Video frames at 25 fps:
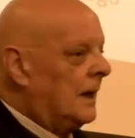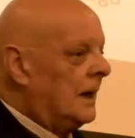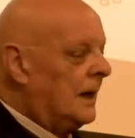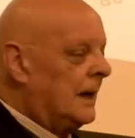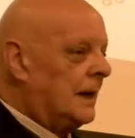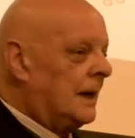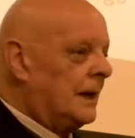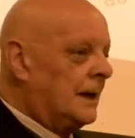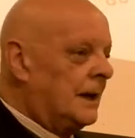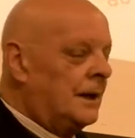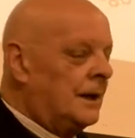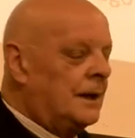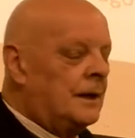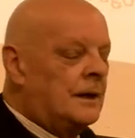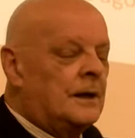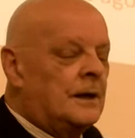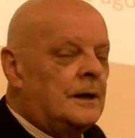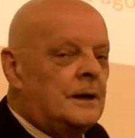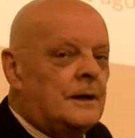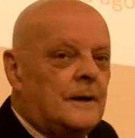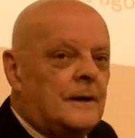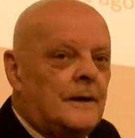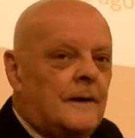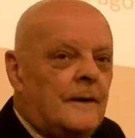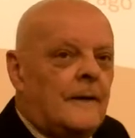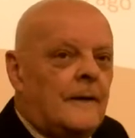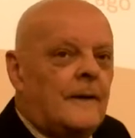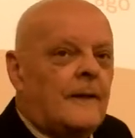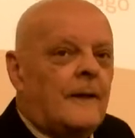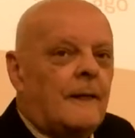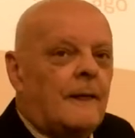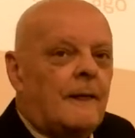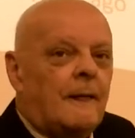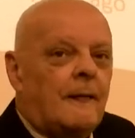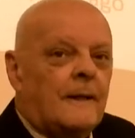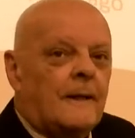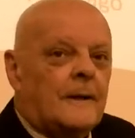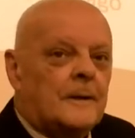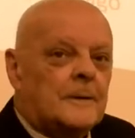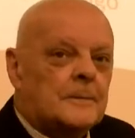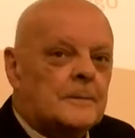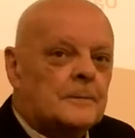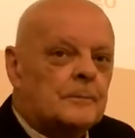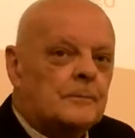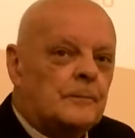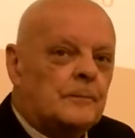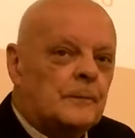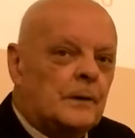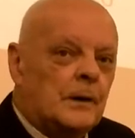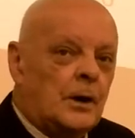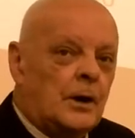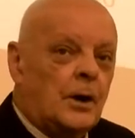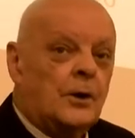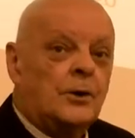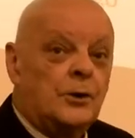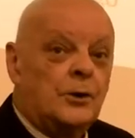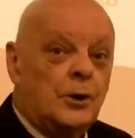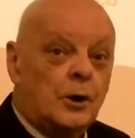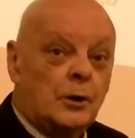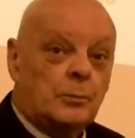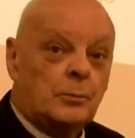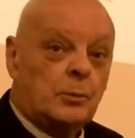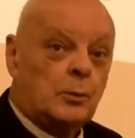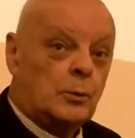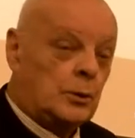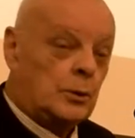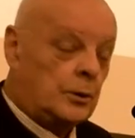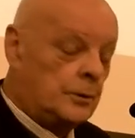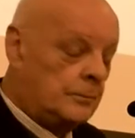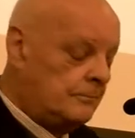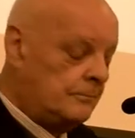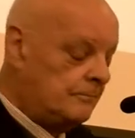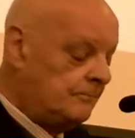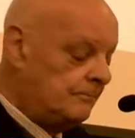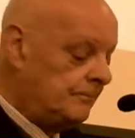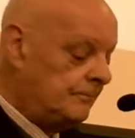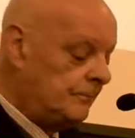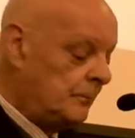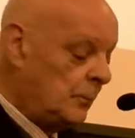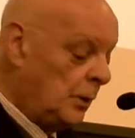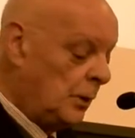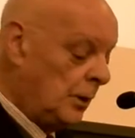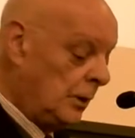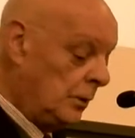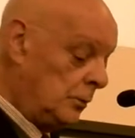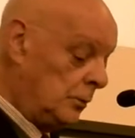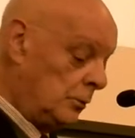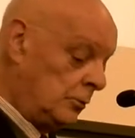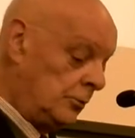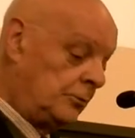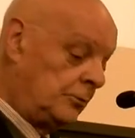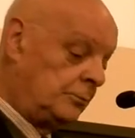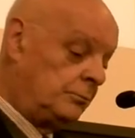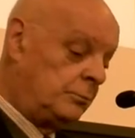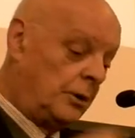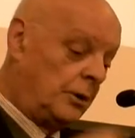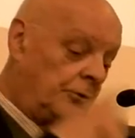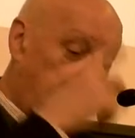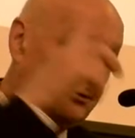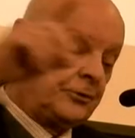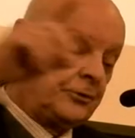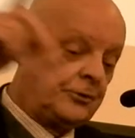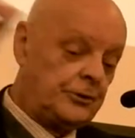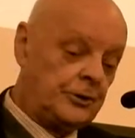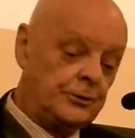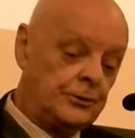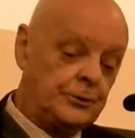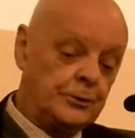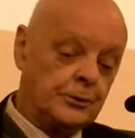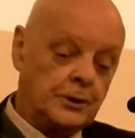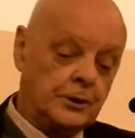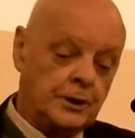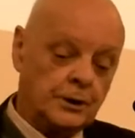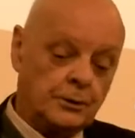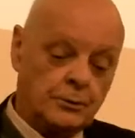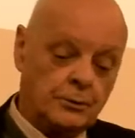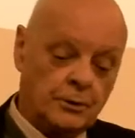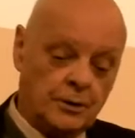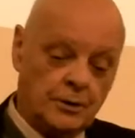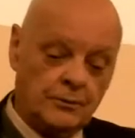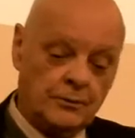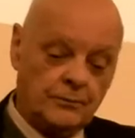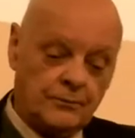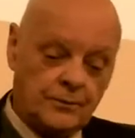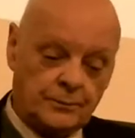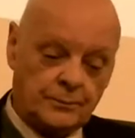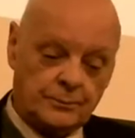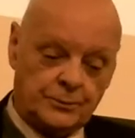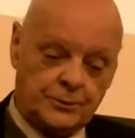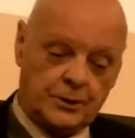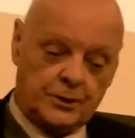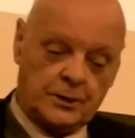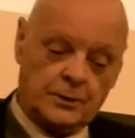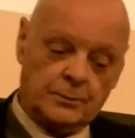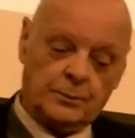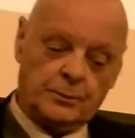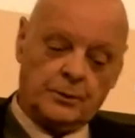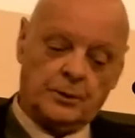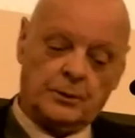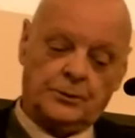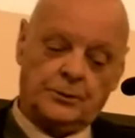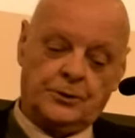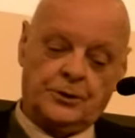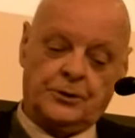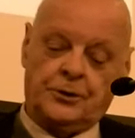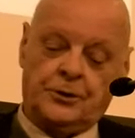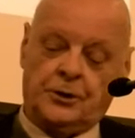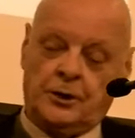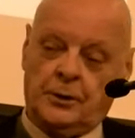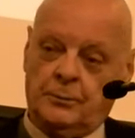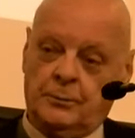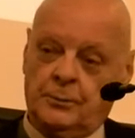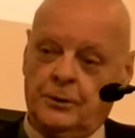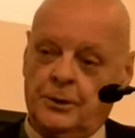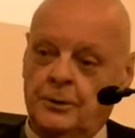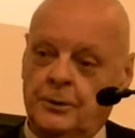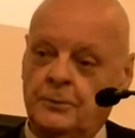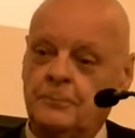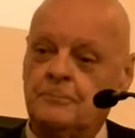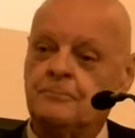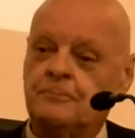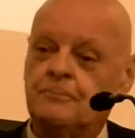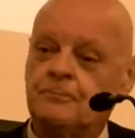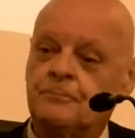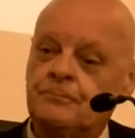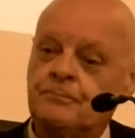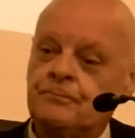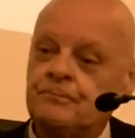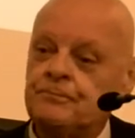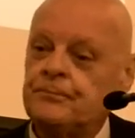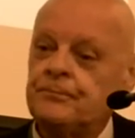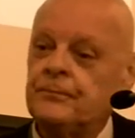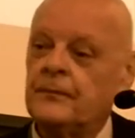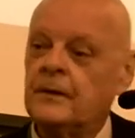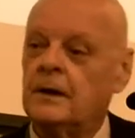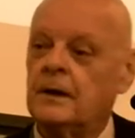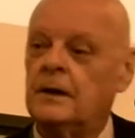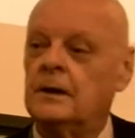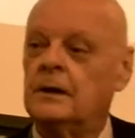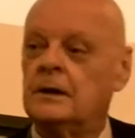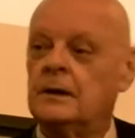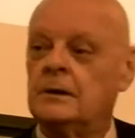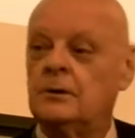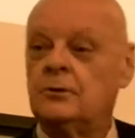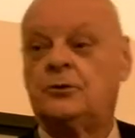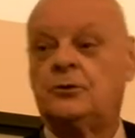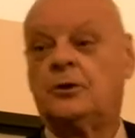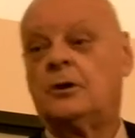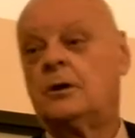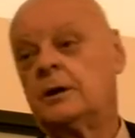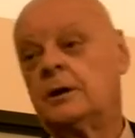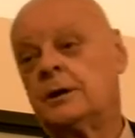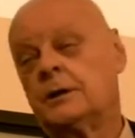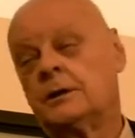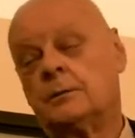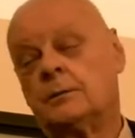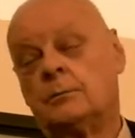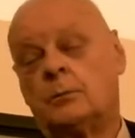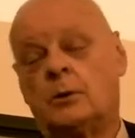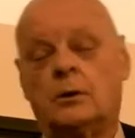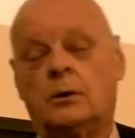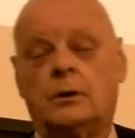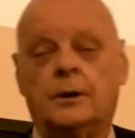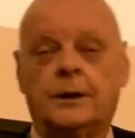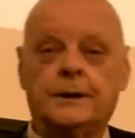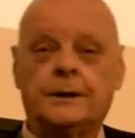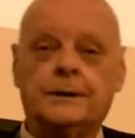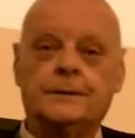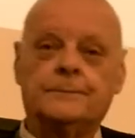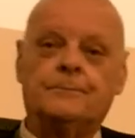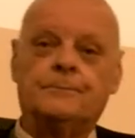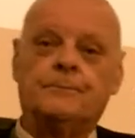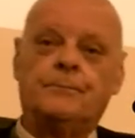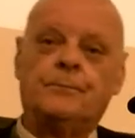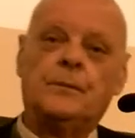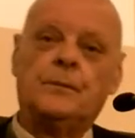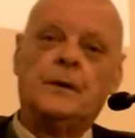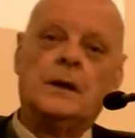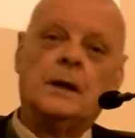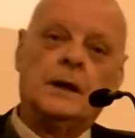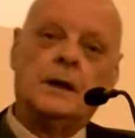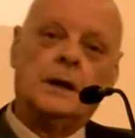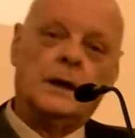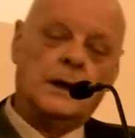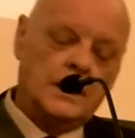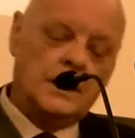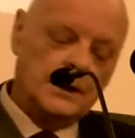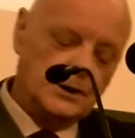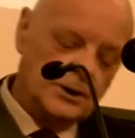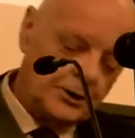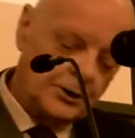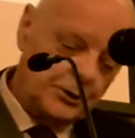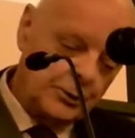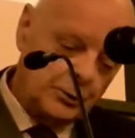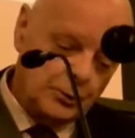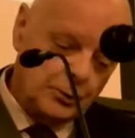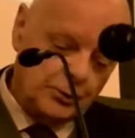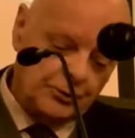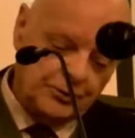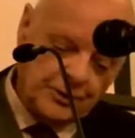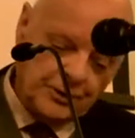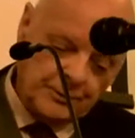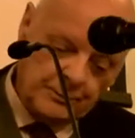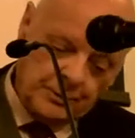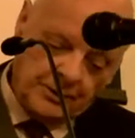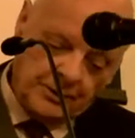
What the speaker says: in London Airport, one of those buses that took you around from terminal to terminal. It was early in the morning. And the doors of the